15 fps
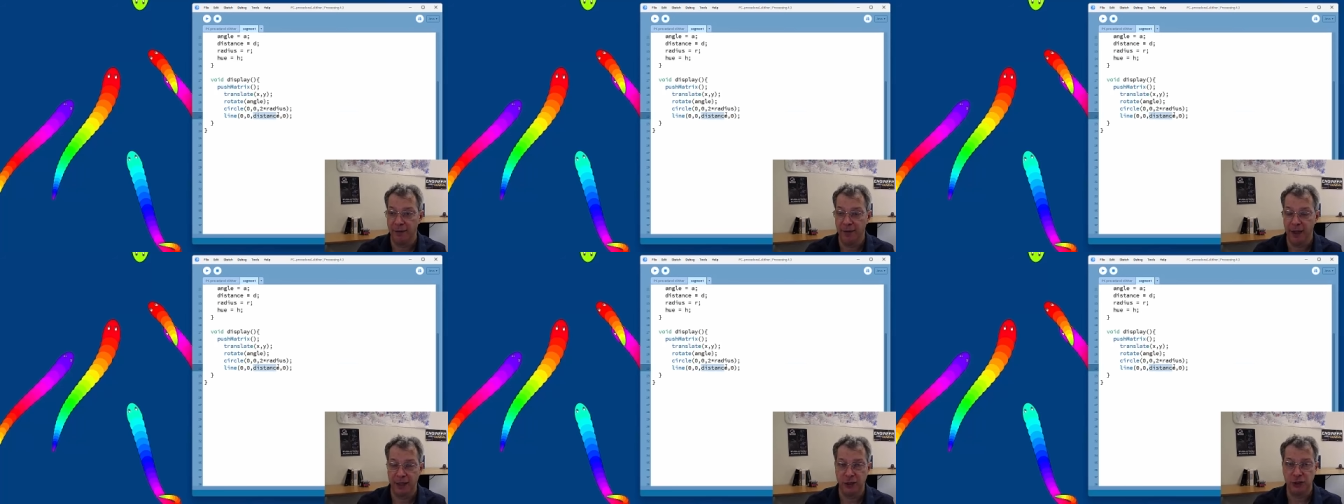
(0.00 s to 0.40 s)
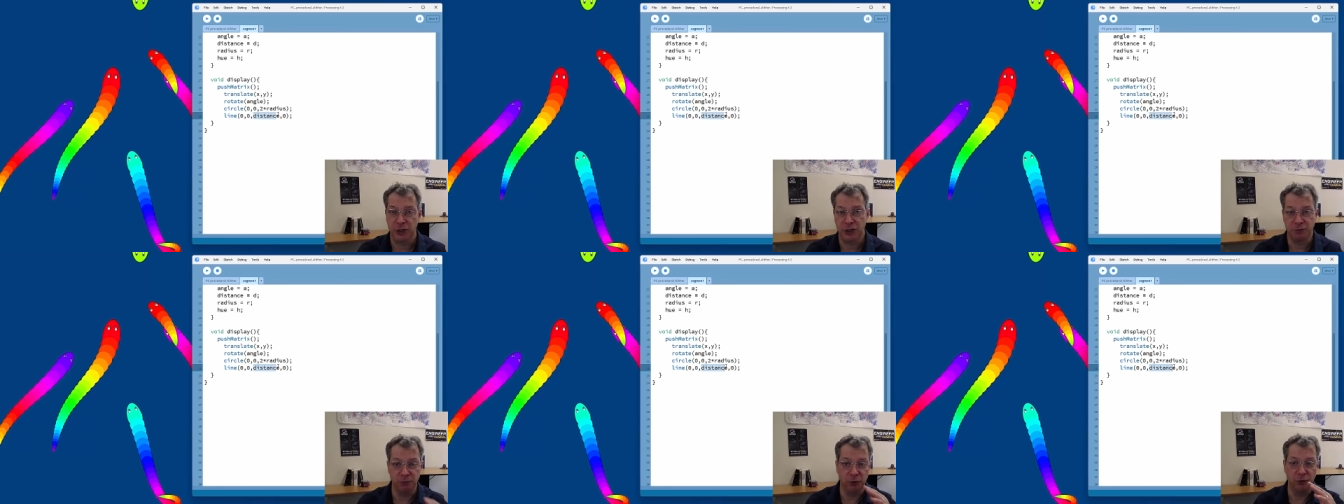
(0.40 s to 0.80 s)
and
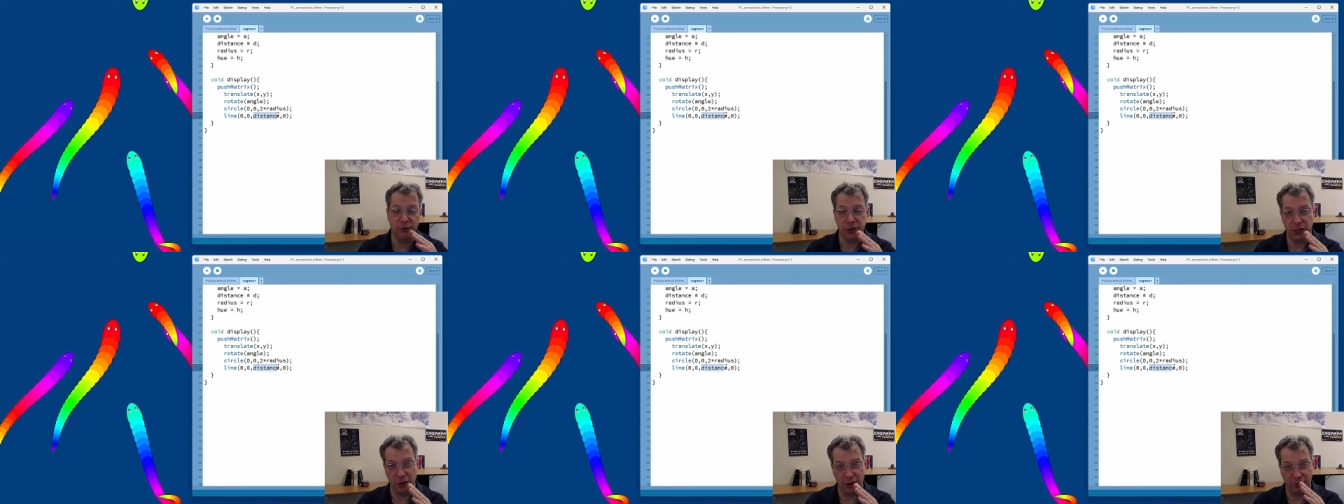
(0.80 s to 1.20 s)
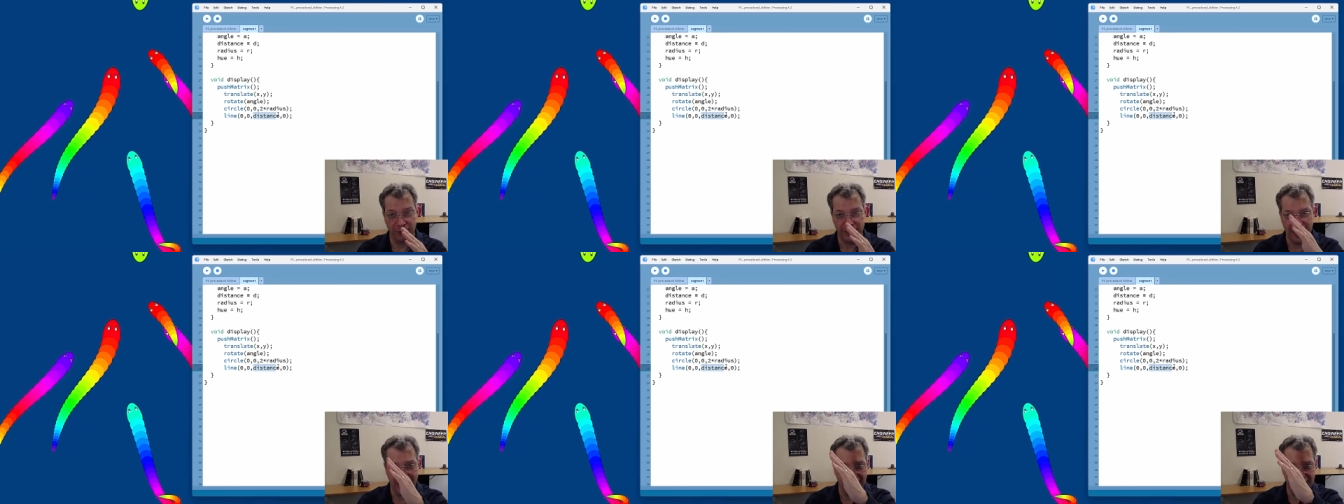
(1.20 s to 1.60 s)
then just moves
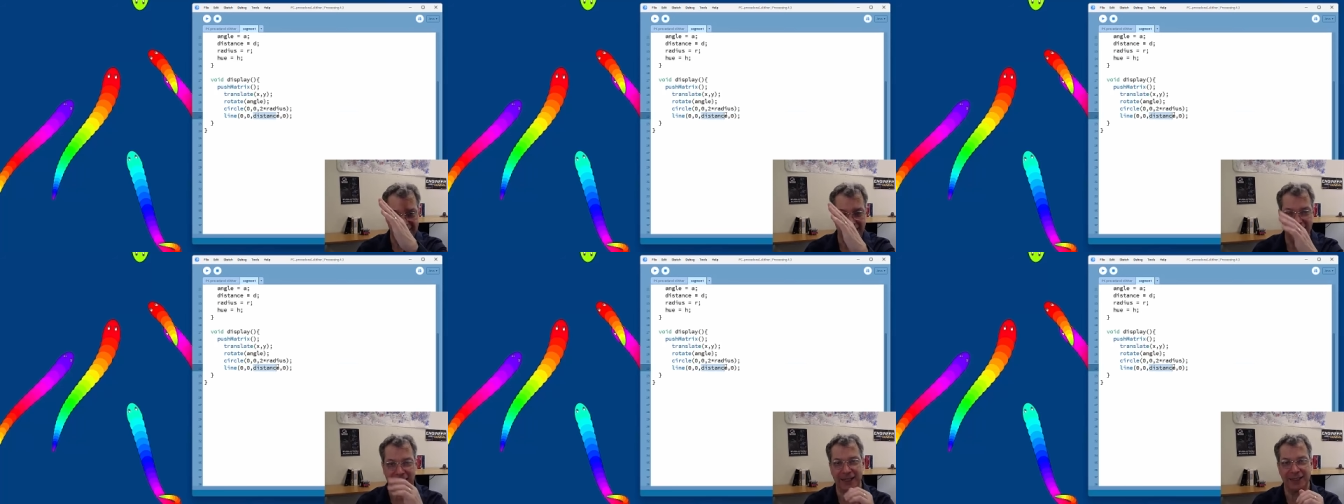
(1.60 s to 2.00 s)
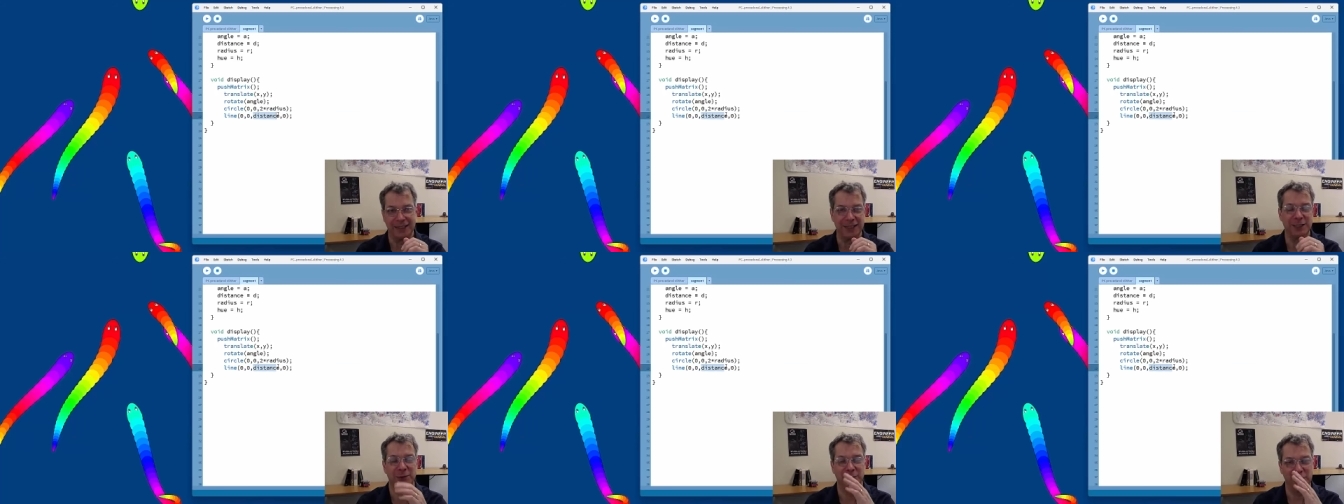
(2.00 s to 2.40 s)
along the
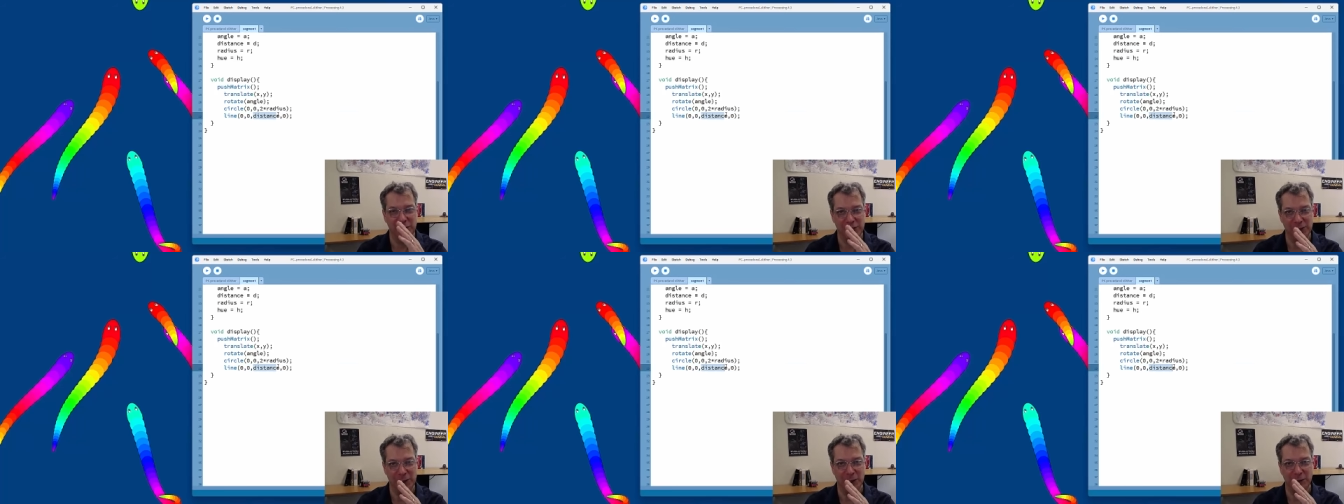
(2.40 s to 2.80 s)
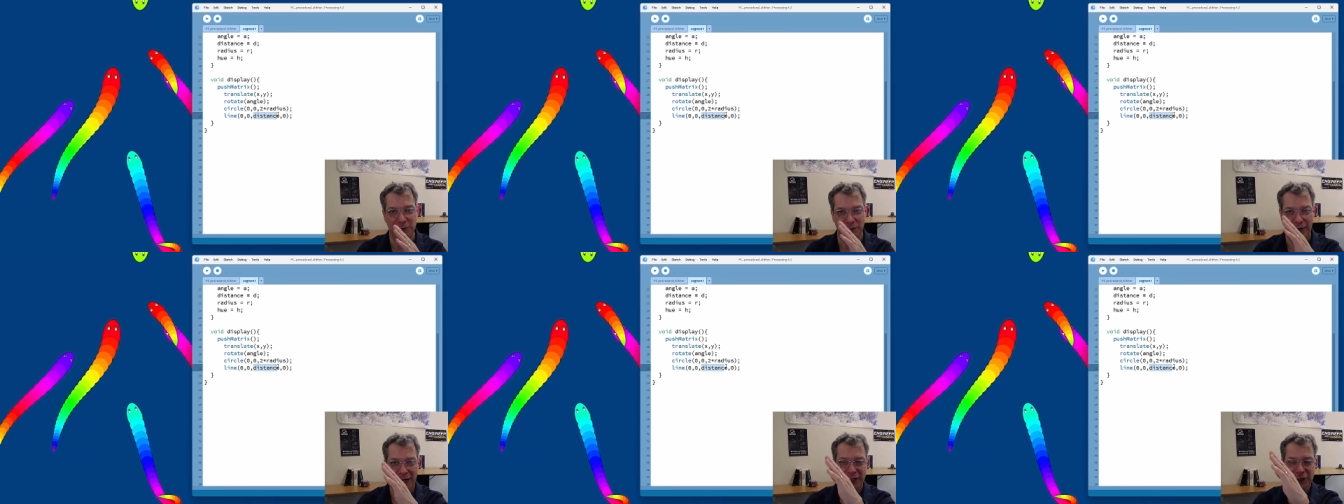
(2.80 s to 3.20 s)
x-axis, which is
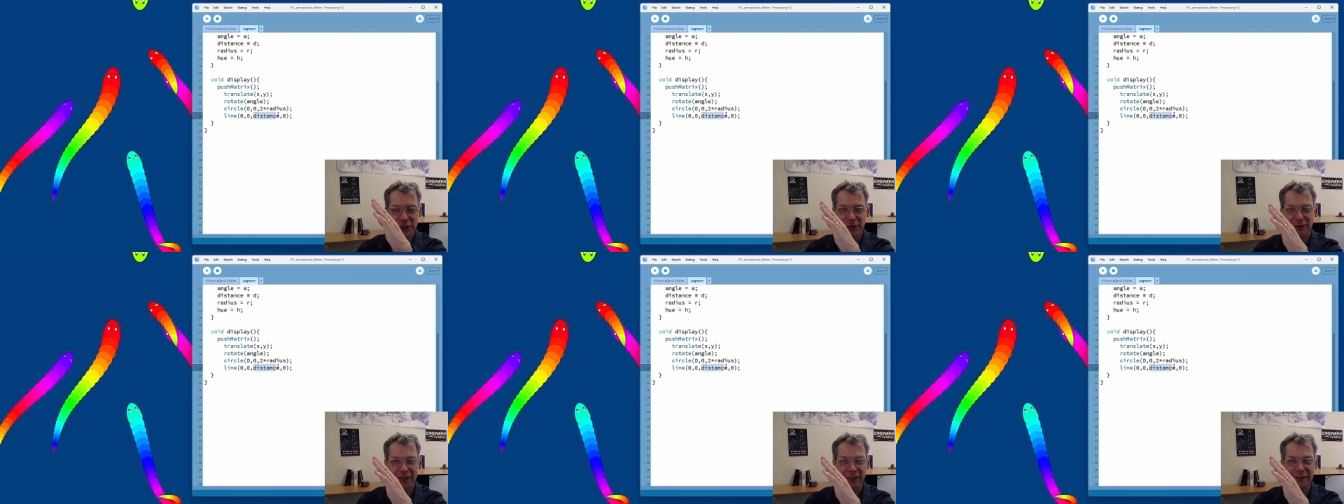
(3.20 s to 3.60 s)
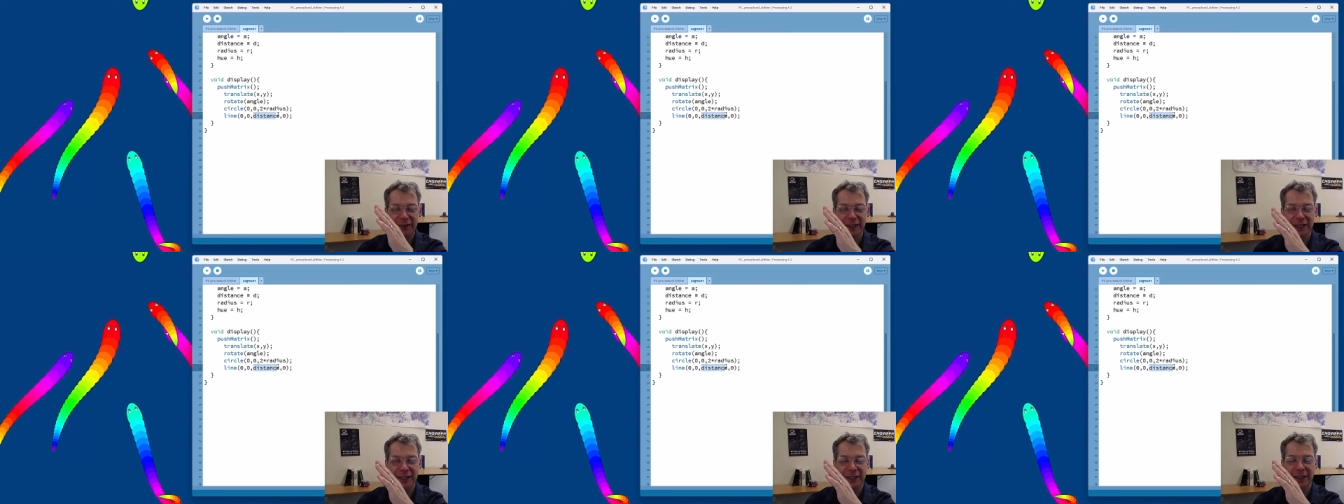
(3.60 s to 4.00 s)
the direction
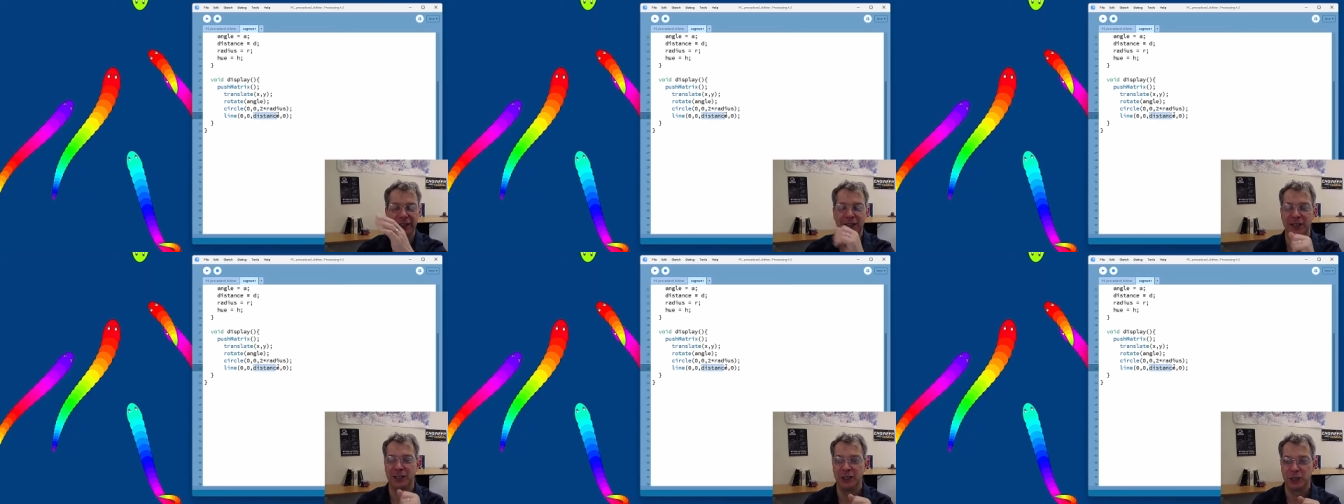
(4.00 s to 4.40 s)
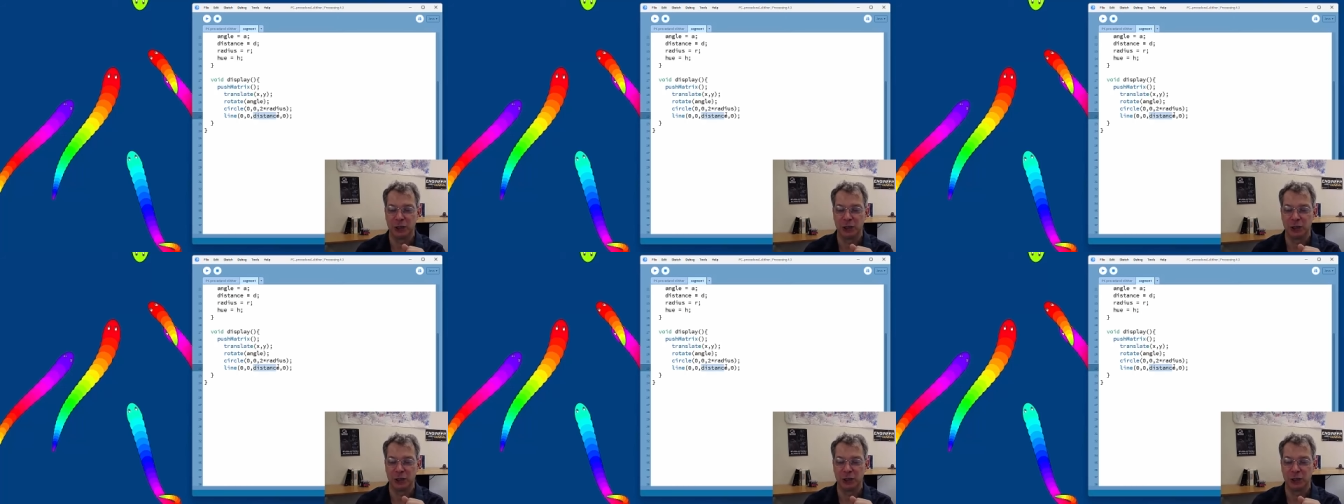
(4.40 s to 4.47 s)
that the